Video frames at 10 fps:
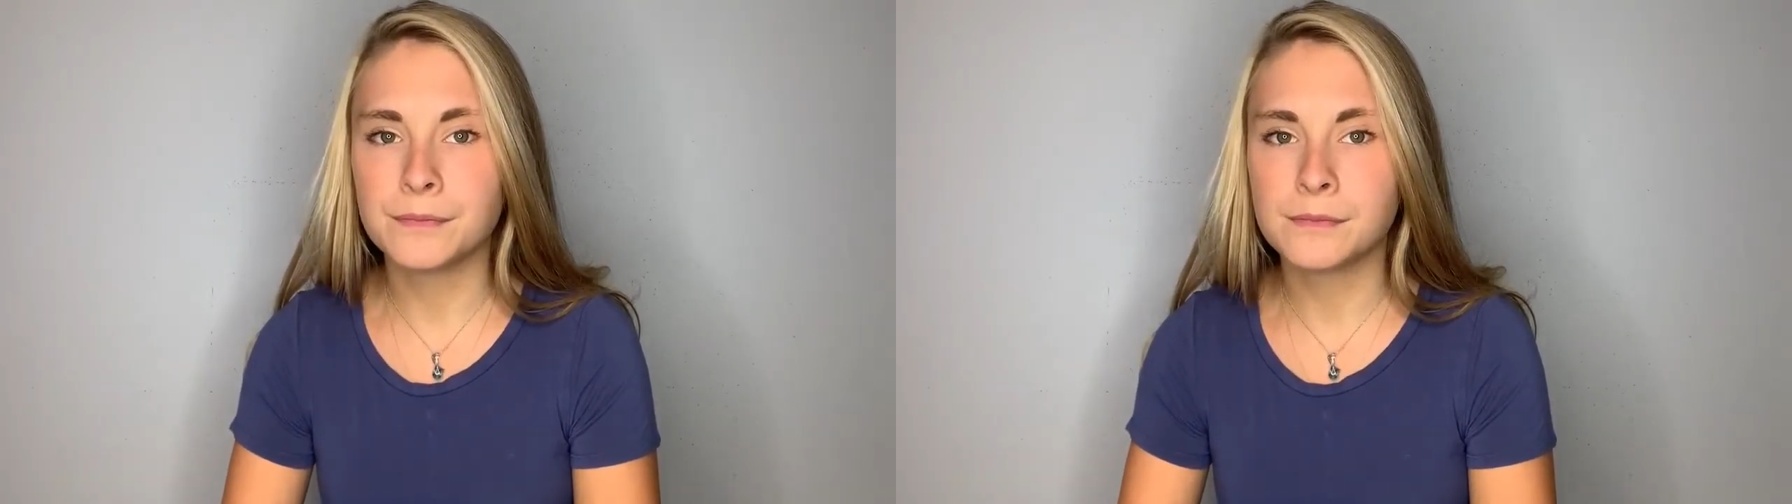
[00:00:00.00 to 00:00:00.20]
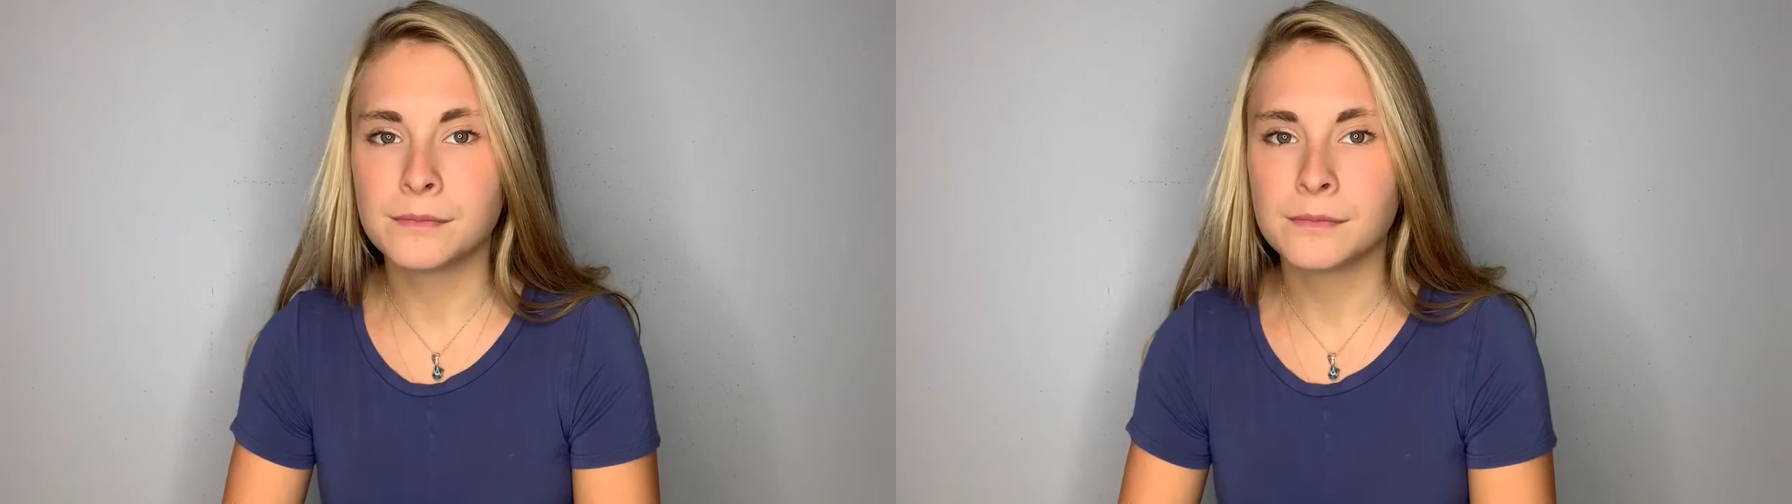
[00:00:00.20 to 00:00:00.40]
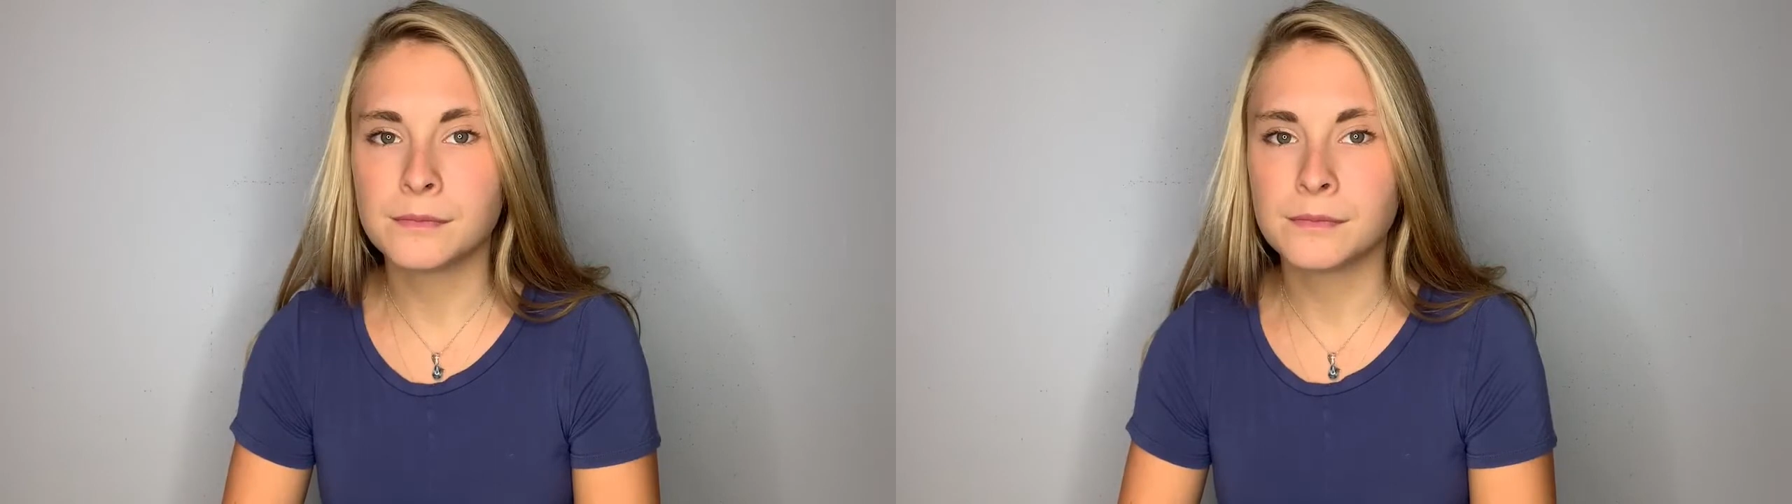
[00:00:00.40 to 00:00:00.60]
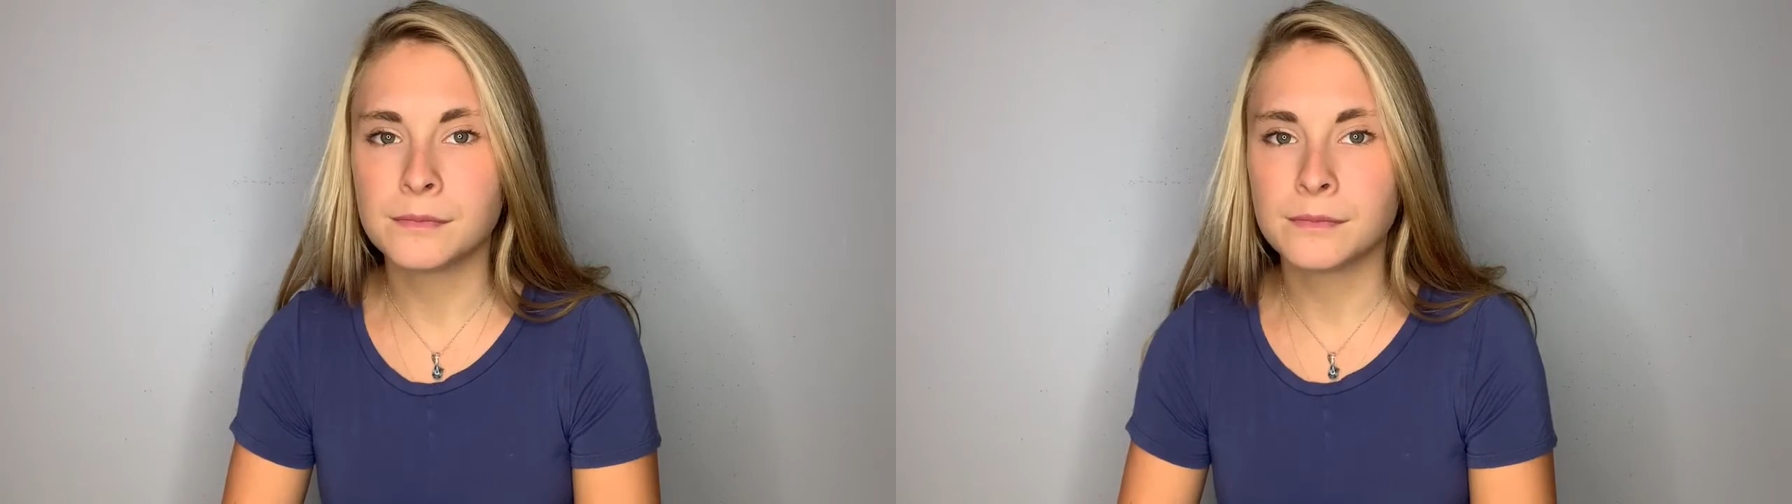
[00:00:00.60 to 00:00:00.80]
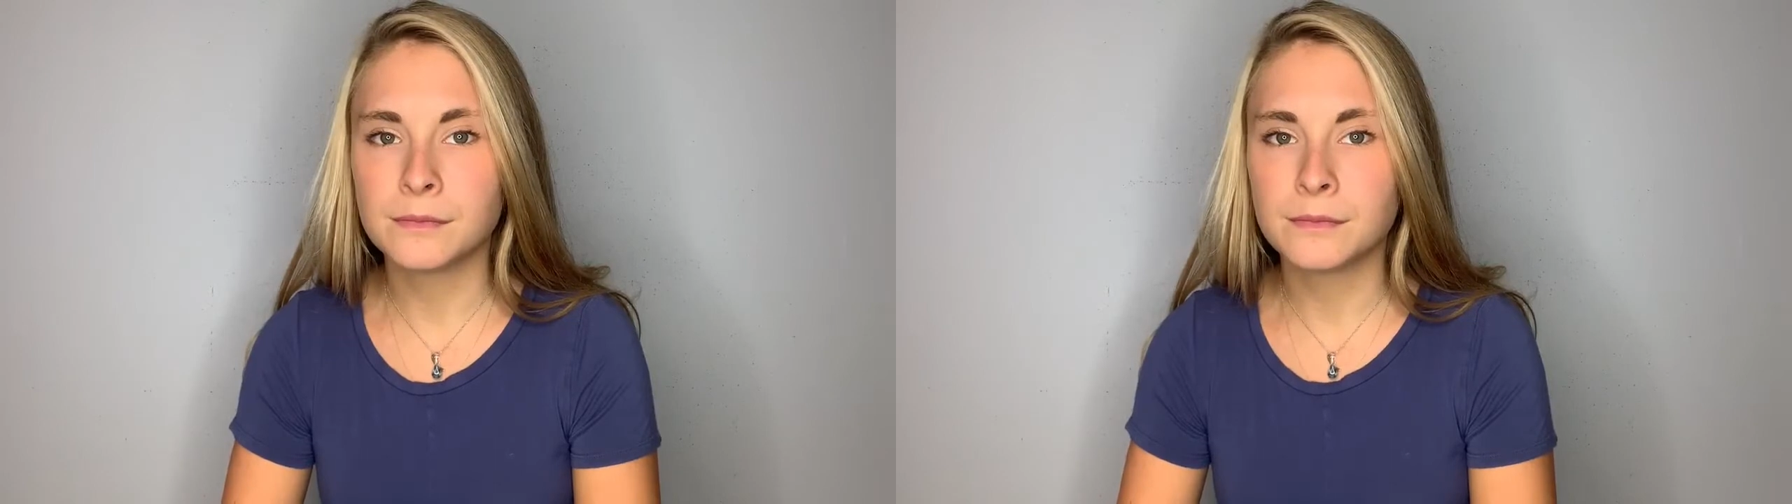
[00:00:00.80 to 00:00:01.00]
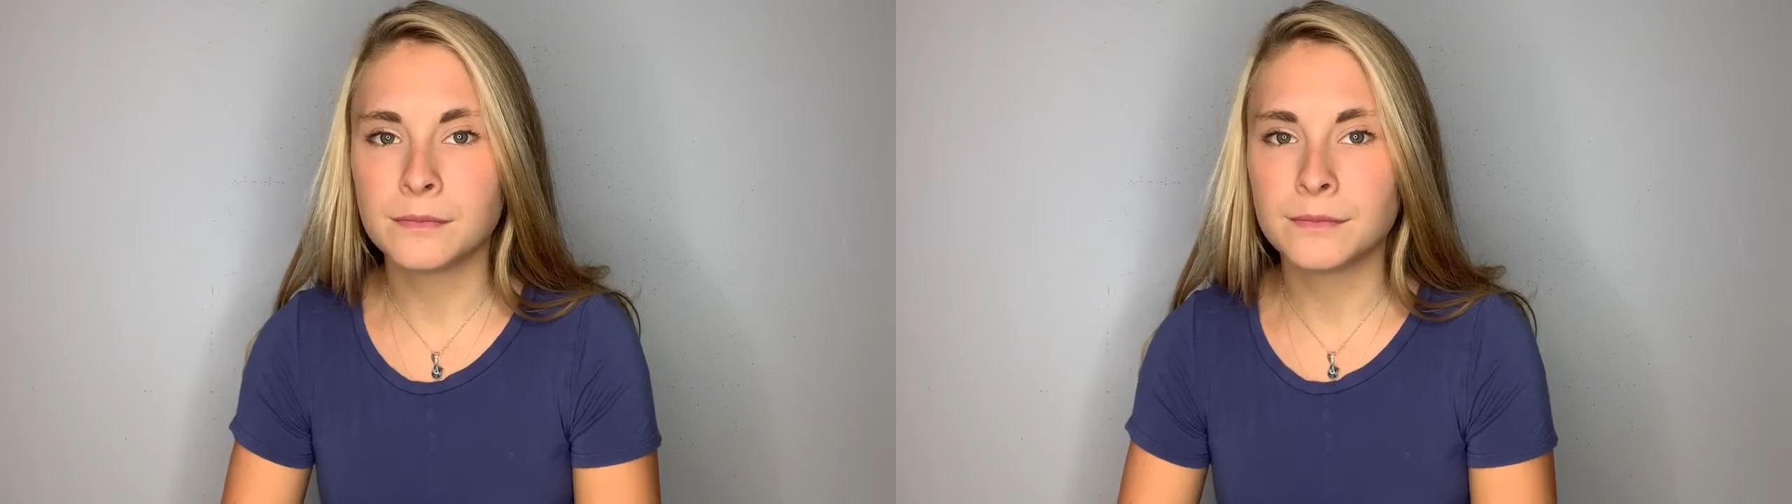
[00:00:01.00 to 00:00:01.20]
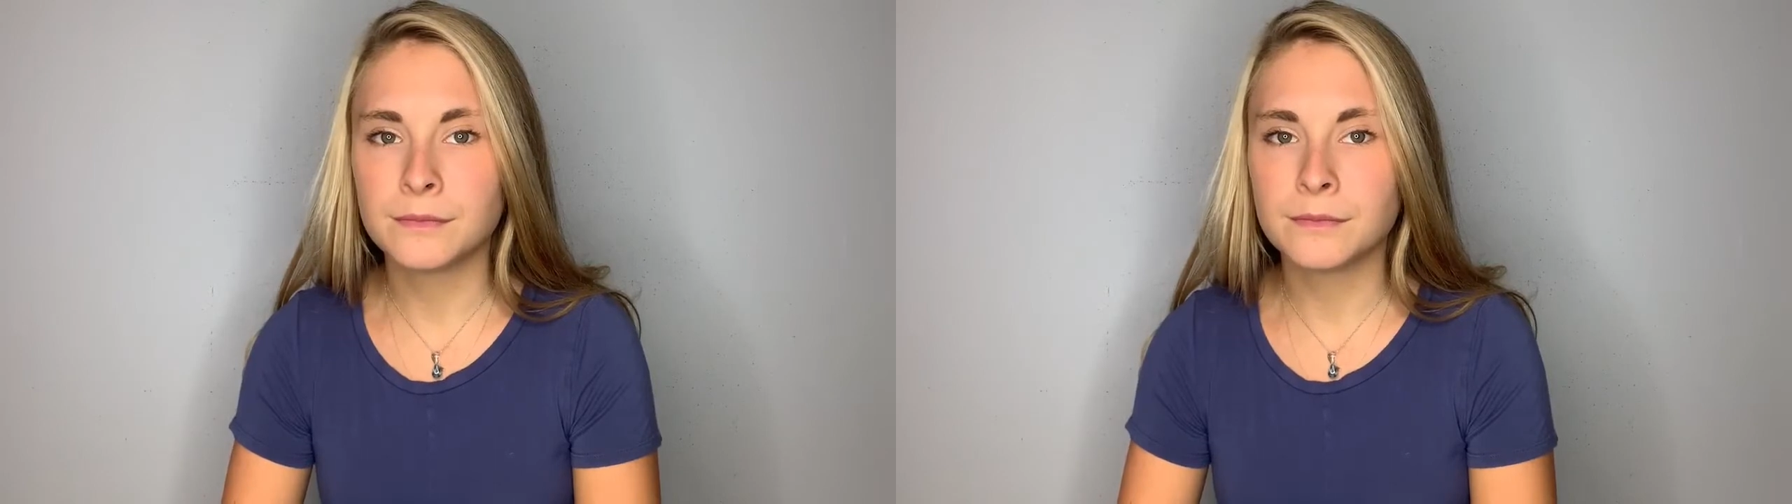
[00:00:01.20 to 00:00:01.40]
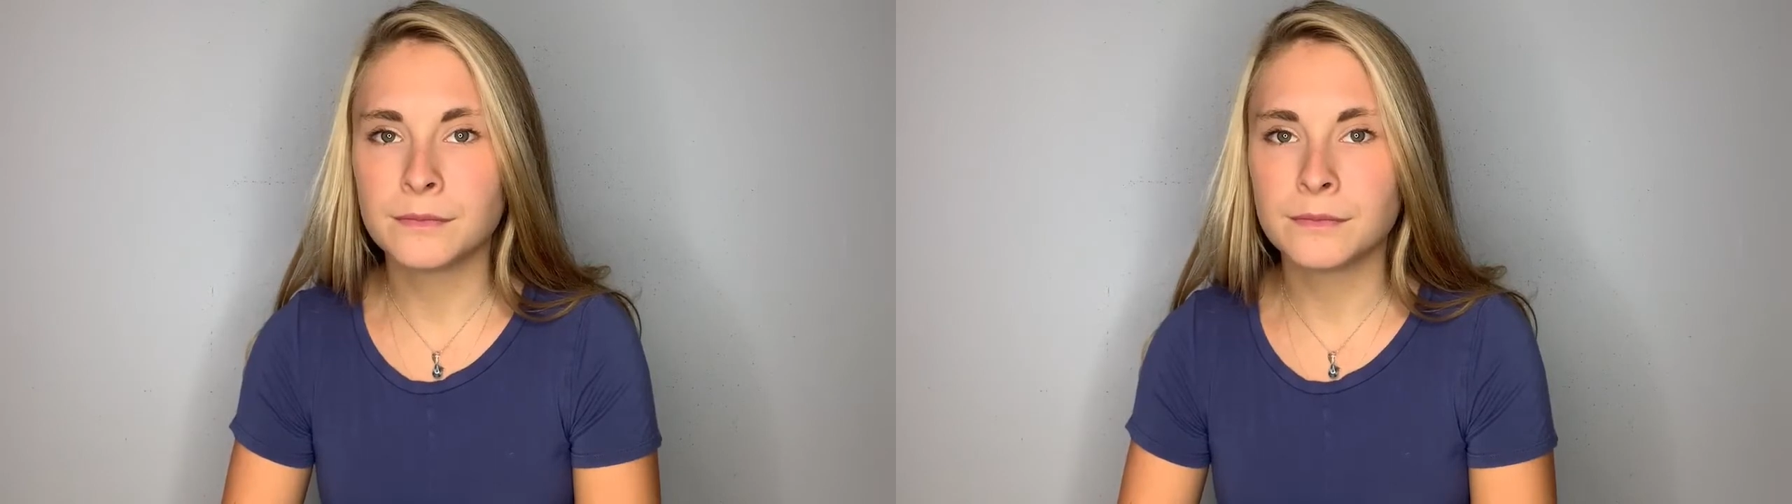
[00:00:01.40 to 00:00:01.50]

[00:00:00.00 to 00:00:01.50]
against company policy.